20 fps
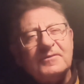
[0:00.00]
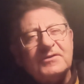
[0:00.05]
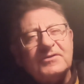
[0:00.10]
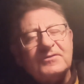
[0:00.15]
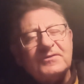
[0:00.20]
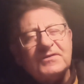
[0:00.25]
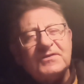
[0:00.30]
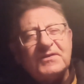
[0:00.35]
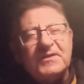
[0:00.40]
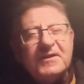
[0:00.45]
We
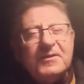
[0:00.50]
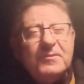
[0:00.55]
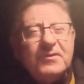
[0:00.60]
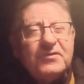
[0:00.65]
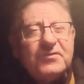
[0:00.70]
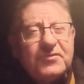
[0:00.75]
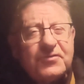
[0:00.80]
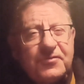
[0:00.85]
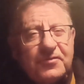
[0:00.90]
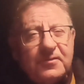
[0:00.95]
shall see
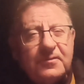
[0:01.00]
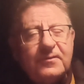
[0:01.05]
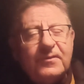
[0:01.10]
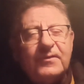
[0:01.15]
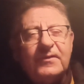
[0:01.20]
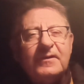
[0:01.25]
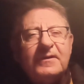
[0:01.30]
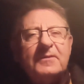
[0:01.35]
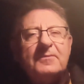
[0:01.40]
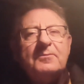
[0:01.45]
him in
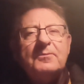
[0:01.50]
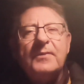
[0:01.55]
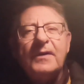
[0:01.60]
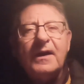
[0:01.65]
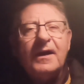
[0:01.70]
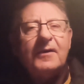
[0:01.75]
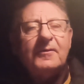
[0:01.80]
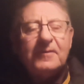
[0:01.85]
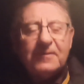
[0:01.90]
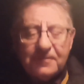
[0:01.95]
truth and in
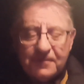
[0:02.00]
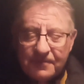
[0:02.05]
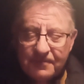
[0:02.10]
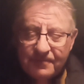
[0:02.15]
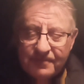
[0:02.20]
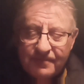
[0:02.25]
power.